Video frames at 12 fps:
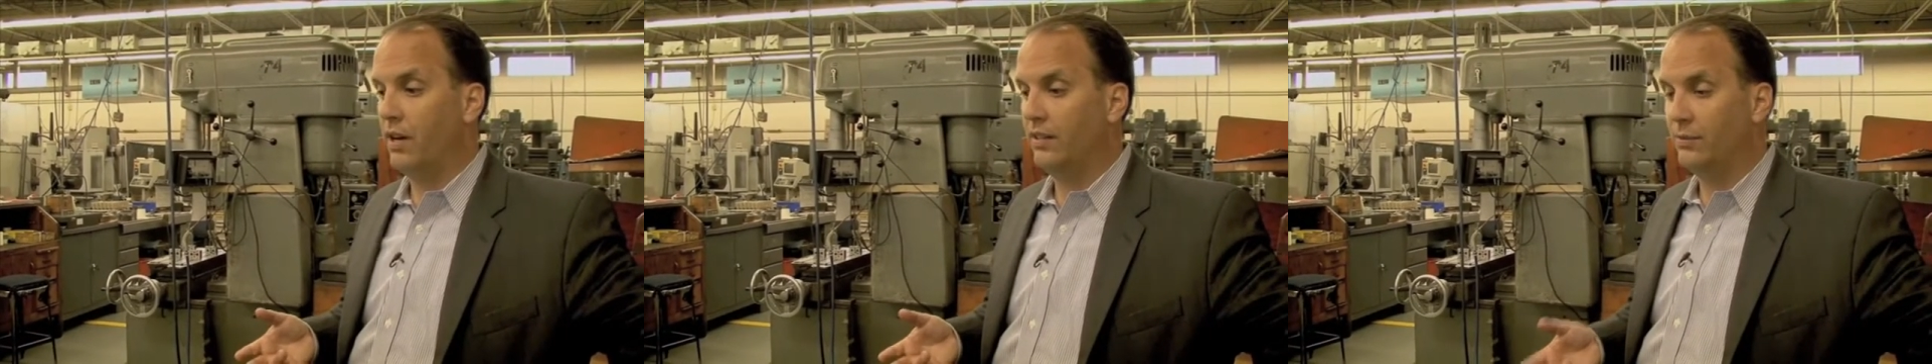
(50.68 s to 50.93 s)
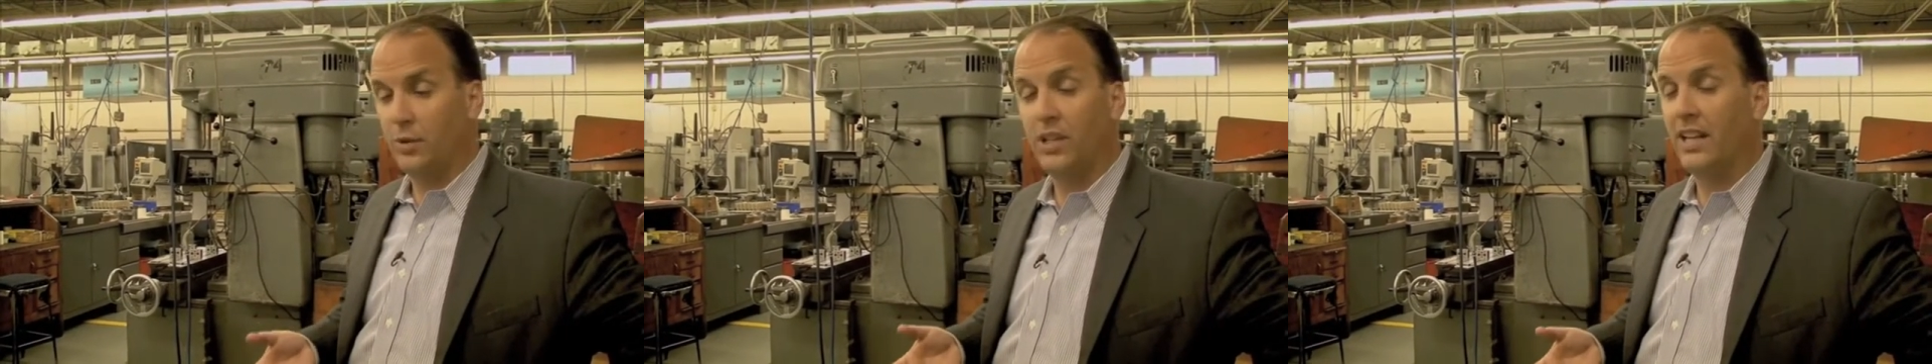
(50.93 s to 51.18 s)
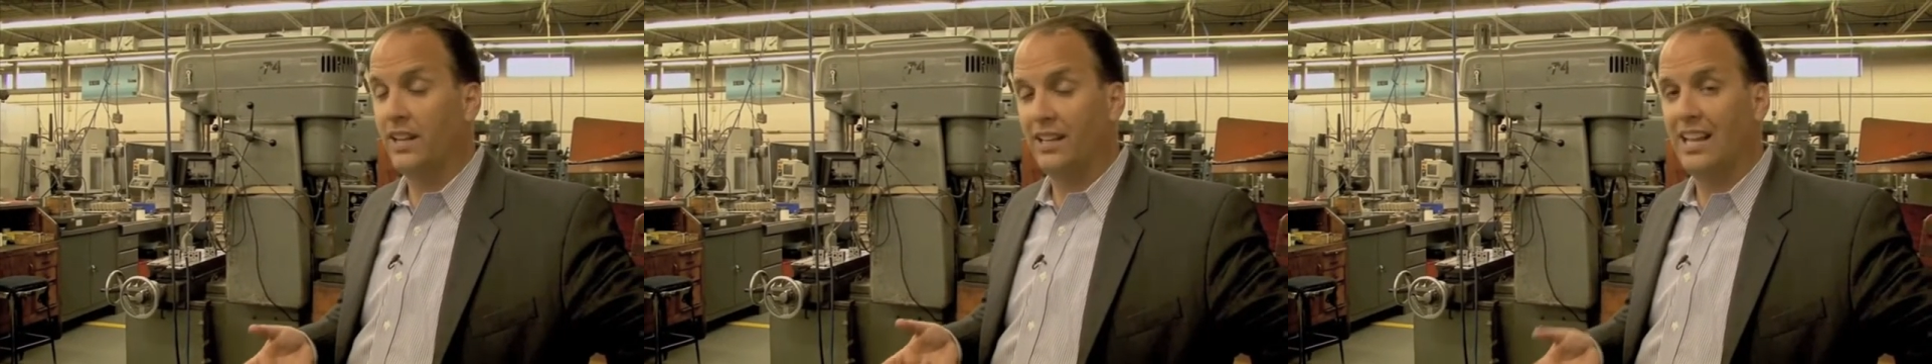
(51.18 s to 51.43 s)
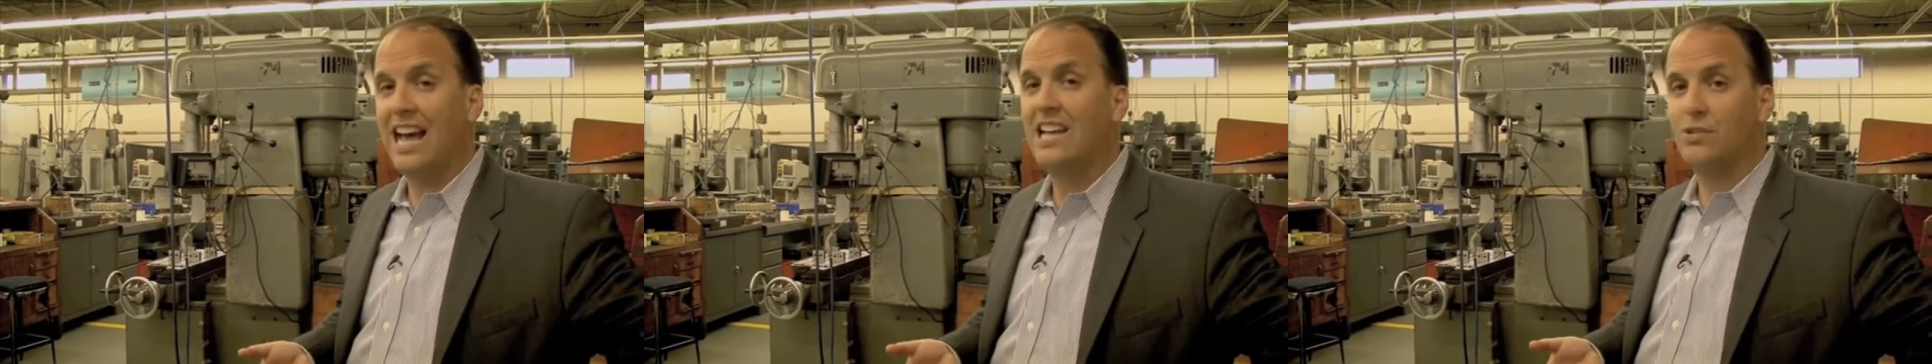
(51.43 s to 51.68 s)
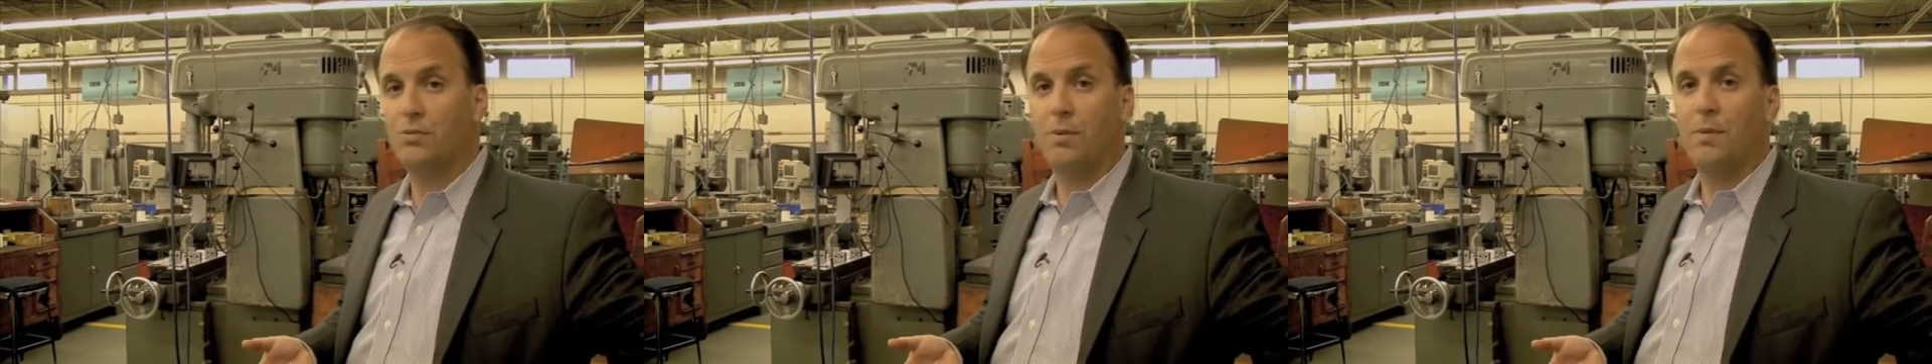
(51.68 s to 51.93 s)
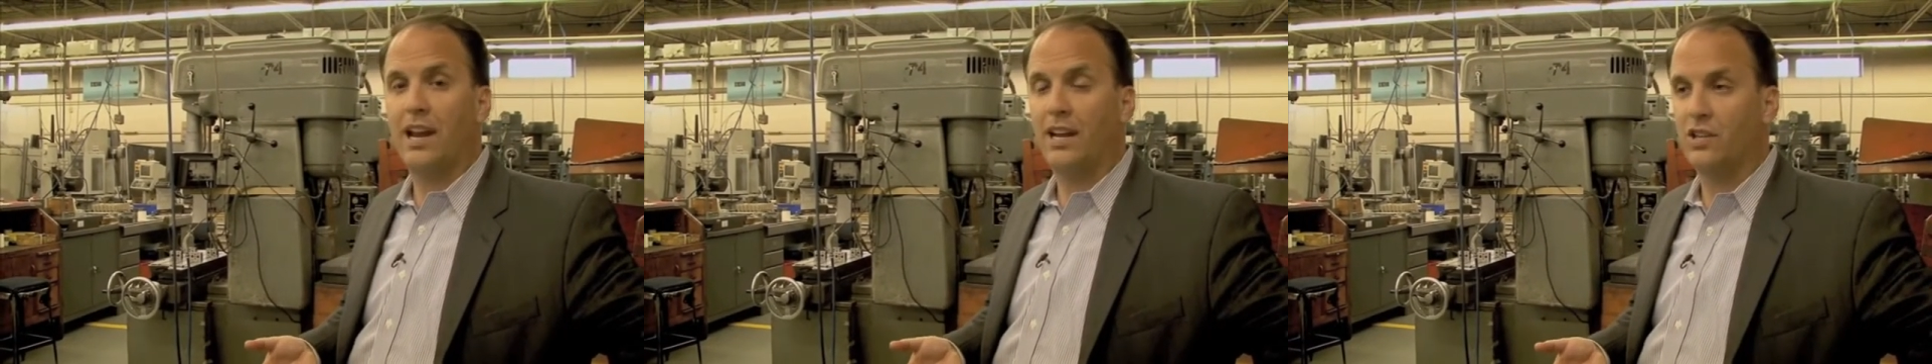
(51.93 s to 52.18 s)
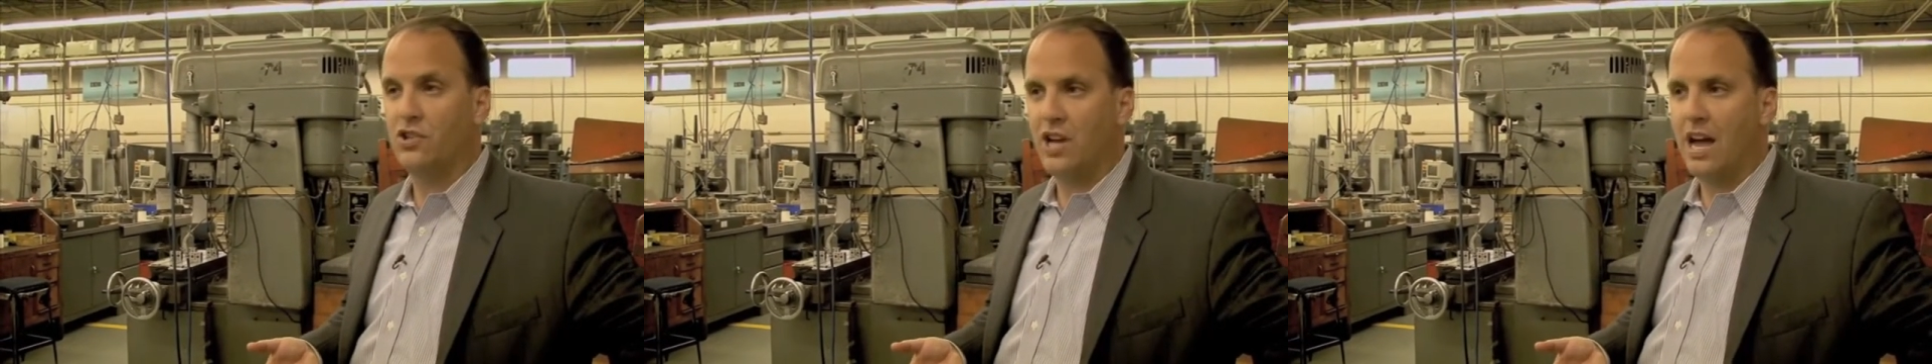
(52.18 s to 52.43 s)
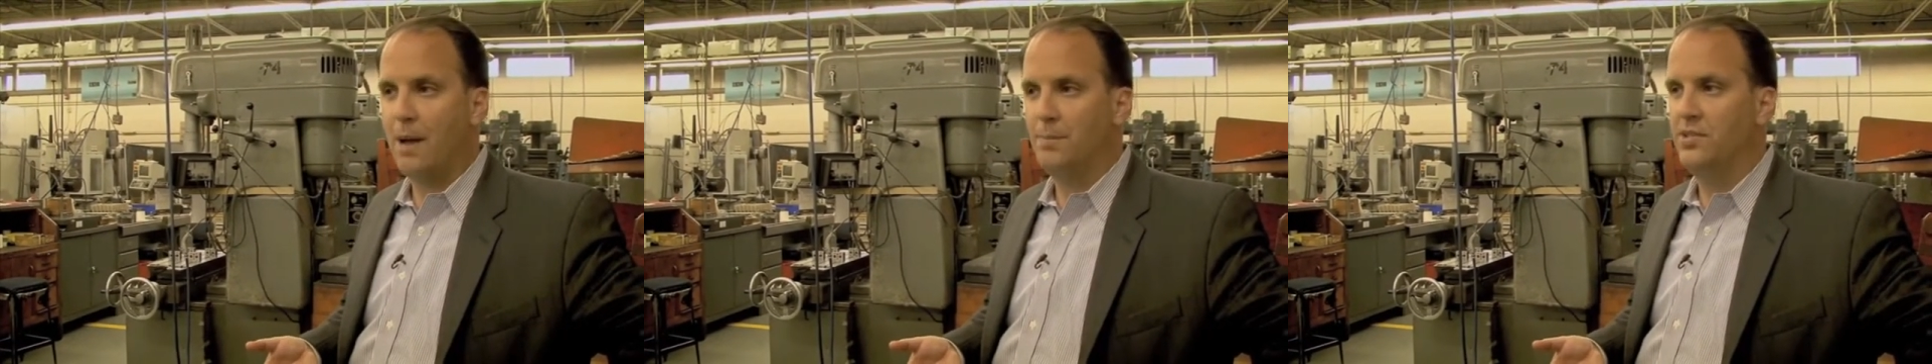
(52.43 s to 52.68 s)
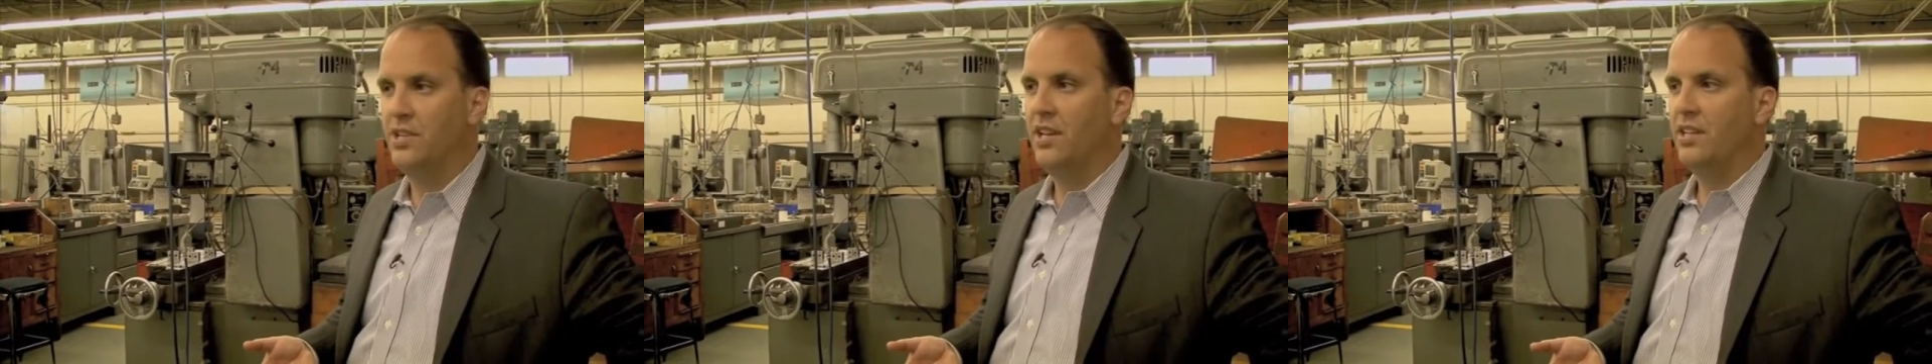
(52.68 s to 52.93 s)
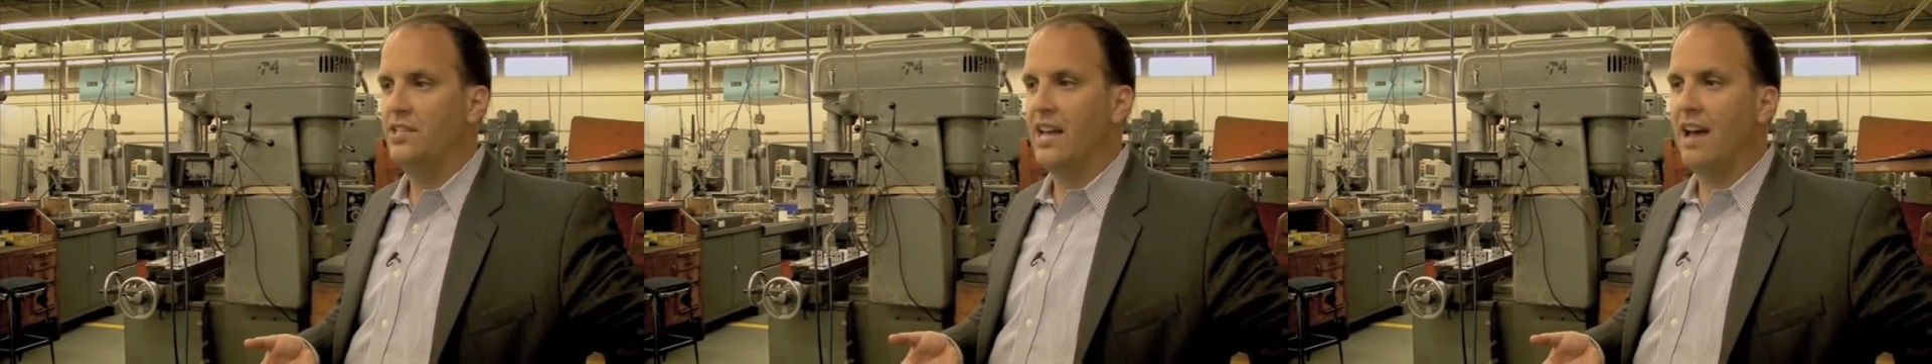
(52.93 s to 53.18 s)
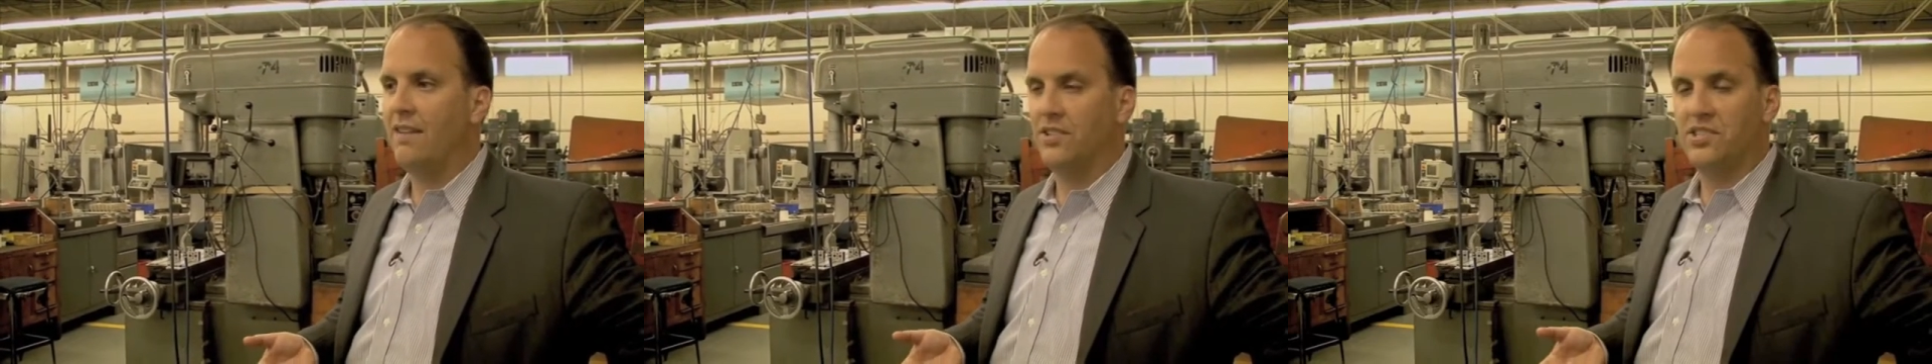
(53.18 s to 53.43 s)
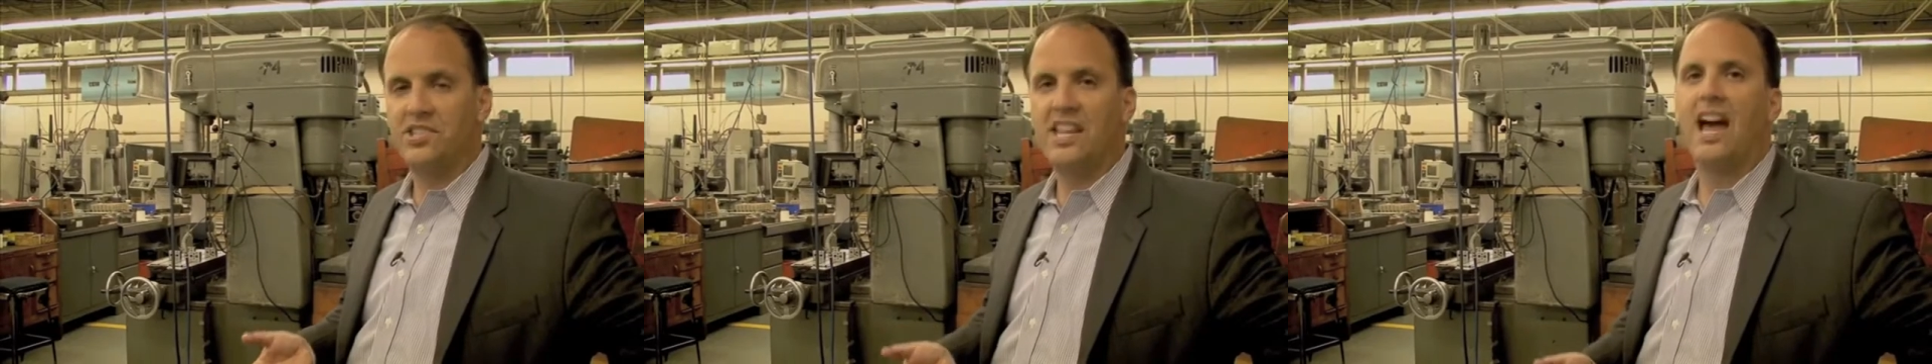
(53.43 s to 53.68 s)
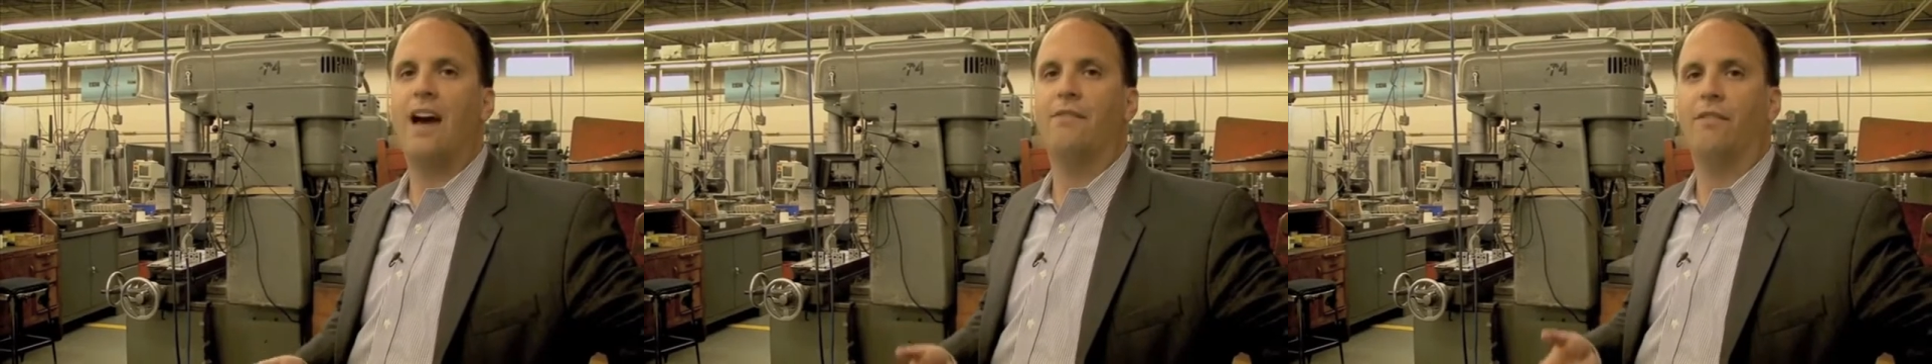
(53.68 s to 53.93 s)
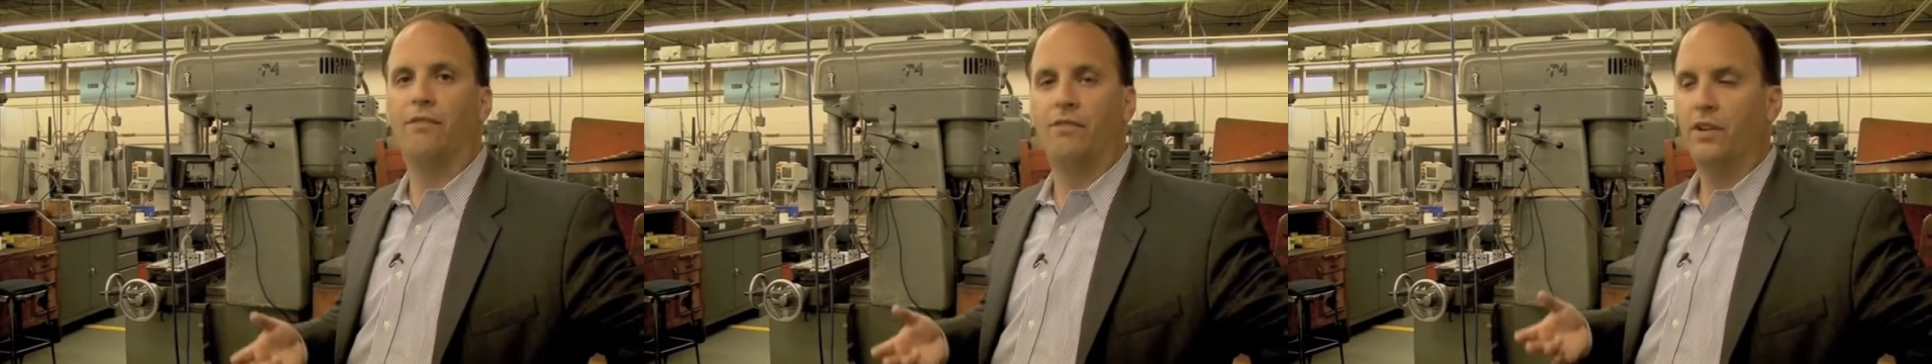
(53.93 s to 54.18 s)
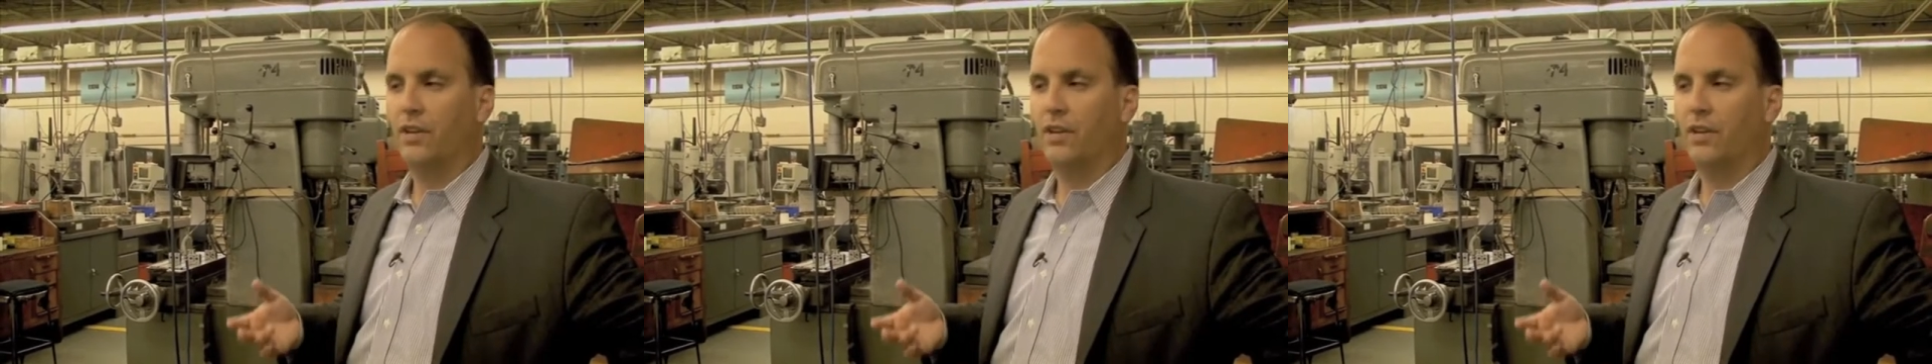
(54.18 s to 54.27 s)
really the last remaining shops to have a staff of